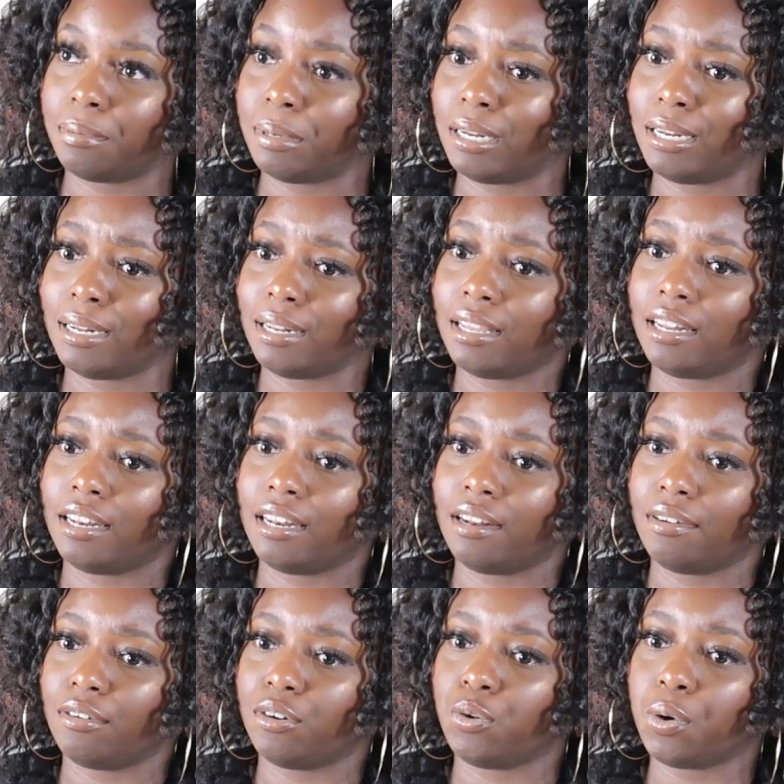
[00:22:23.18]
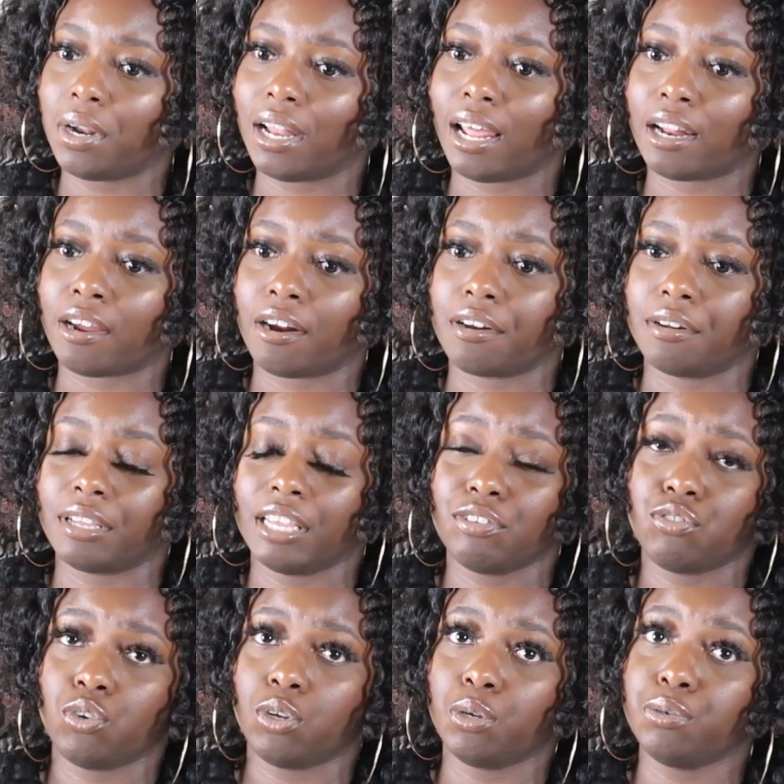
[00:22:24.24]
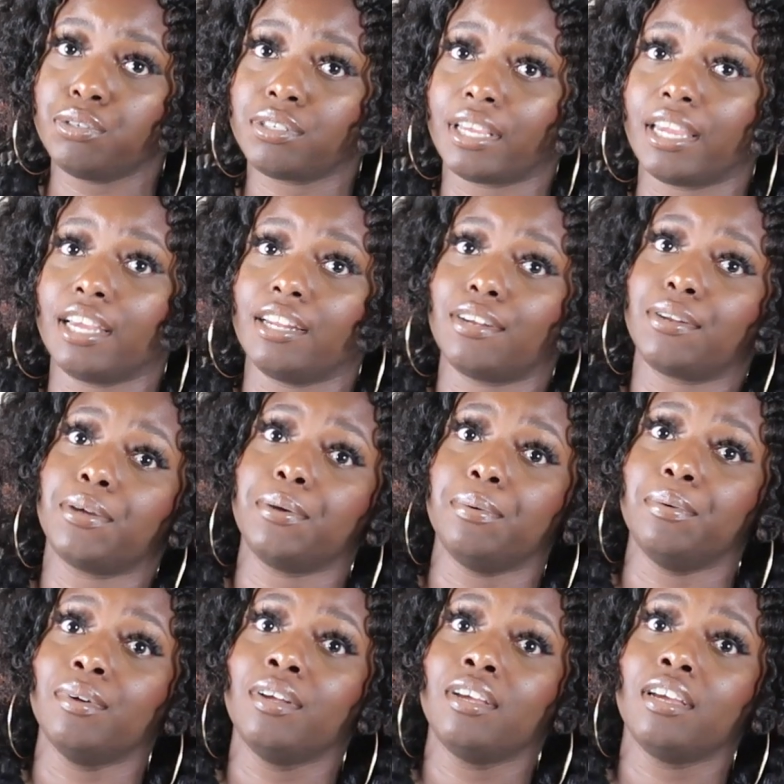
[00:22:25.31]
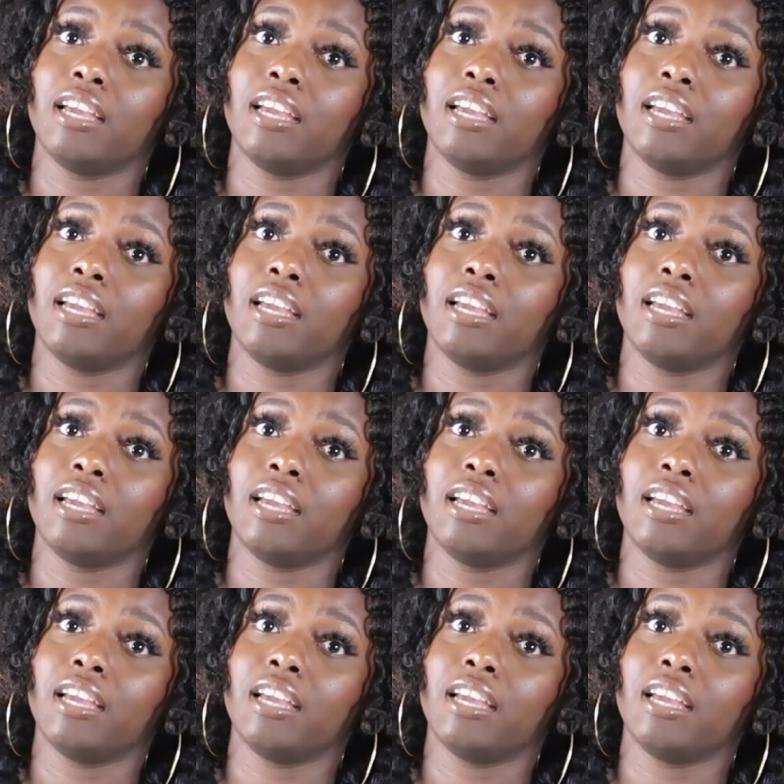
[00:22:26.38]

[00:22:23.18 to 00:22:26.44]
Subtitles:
and doing a lot of cardio gives you loose skin too.